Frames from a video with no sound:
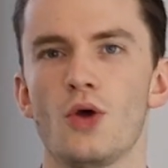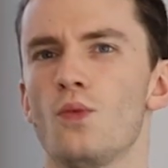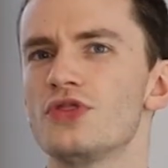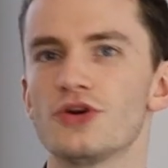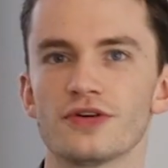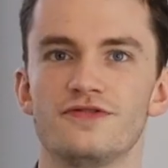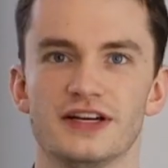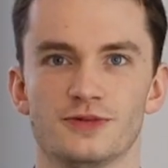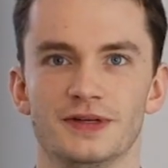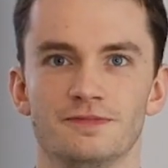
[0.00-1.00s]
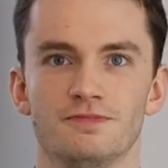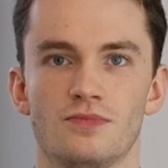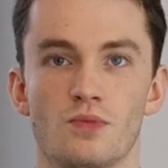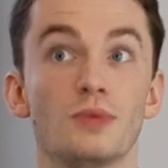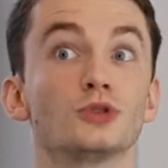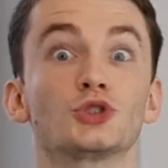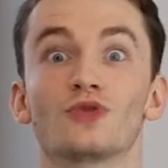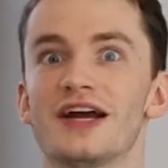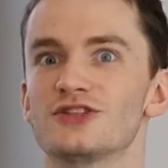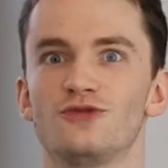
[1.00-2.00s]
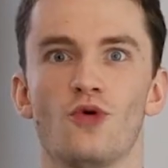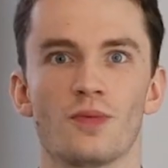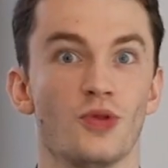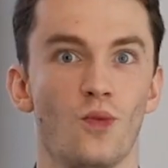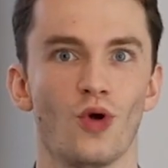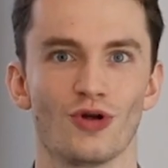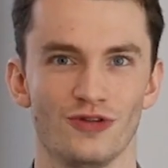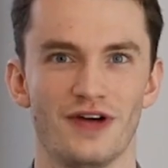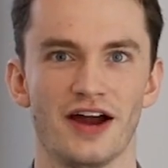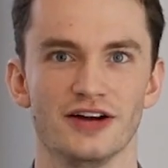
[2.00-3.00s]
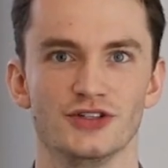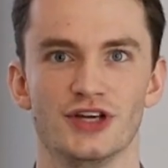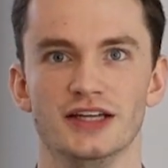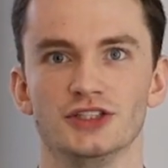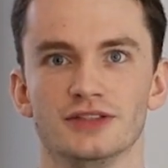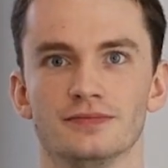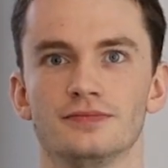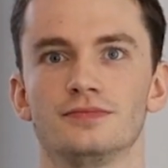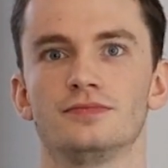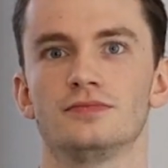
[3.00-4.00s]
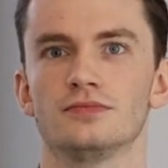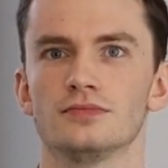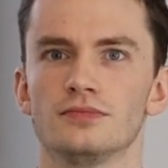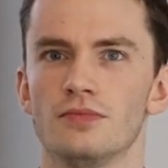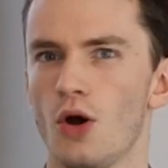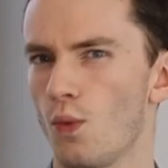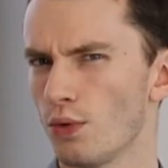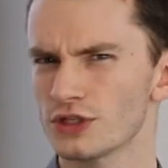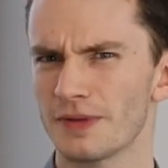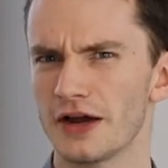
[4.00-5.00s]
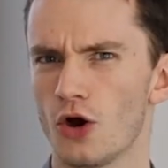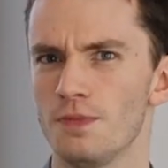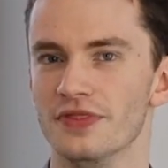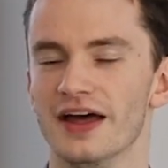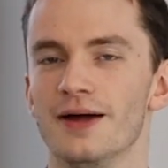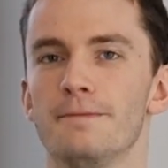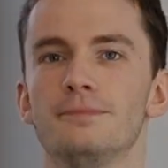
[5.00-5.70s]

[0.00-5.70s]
With your investment, we will transform the world of higher education. What was my hope in that?